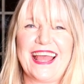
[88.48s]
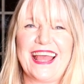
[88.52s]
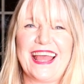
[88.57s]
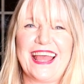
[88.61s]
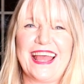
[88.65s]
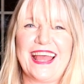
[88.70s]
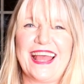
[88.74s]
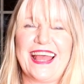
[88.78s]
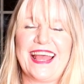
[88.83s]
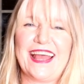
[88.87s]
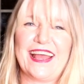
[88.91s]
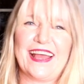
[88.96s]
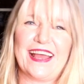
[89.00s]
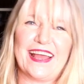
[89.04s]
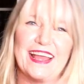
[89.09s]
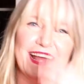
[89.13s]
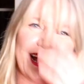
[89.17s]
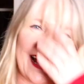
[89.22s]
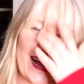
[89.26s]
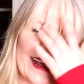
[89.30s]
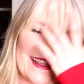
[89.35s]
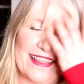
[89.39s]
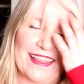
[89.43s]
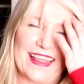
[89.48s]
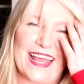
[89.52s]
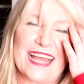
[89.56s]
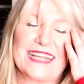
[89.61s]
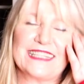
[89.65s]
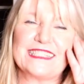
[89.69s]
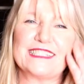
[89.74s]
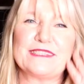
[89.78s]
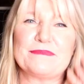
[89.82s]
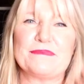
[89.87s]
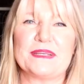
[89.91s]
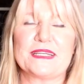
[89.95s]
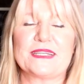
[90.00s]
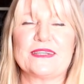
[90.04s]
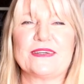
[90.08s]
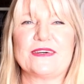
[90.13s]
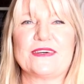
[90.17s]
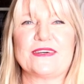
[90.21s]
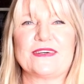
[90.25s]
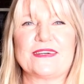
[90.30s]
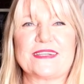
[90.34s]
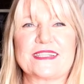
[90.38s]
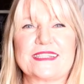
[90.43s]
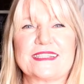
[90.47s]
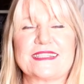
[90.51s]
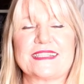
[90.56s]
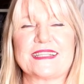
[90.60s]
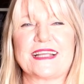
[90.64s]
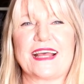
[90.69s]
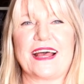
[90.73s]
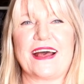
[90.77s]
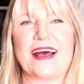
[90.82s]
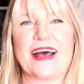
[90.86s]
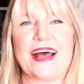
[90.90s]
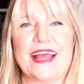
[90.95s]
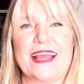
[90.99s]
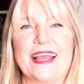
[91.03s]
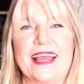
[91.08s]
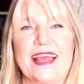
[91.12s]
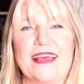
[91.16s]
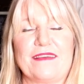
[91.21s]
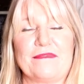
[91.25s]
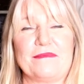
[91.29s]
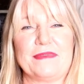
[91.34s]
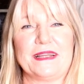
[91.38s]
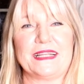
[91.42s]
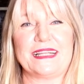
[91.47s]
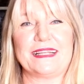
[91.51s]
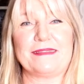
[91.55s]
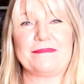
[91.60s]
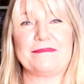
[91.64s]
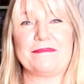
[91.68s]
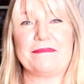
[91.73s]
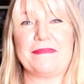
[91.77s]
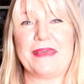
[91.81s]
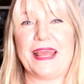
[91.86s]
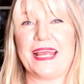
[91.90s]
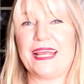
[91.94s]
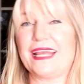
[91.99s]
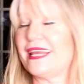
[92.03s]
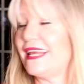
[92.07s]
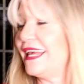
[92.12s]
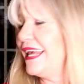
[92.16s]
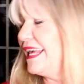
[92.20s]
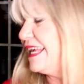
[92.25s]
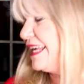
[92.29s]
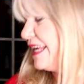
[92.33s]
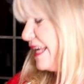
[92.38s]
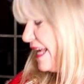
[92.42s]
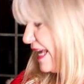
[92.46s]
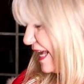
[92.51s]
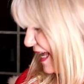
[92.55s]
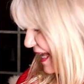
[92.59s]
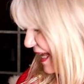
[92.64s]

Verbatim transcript: Uh, and that's because I have been making